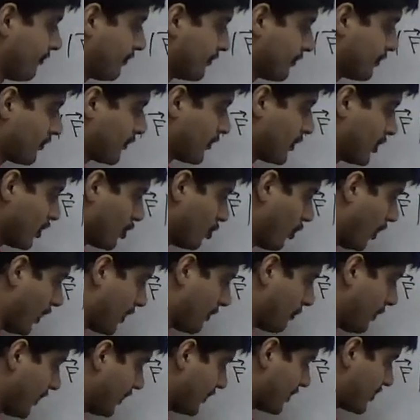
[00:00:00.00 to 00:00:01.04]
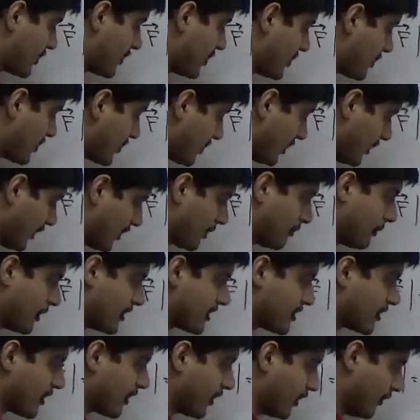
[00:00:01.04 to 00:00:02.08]
So r minus d still remains here.
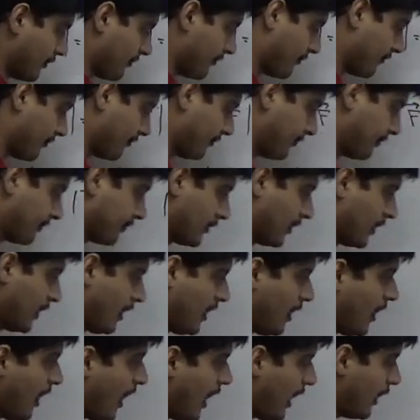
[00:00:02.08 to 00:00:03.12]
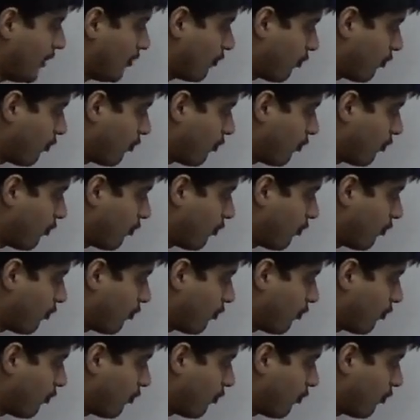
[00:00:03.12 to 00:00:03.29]
And what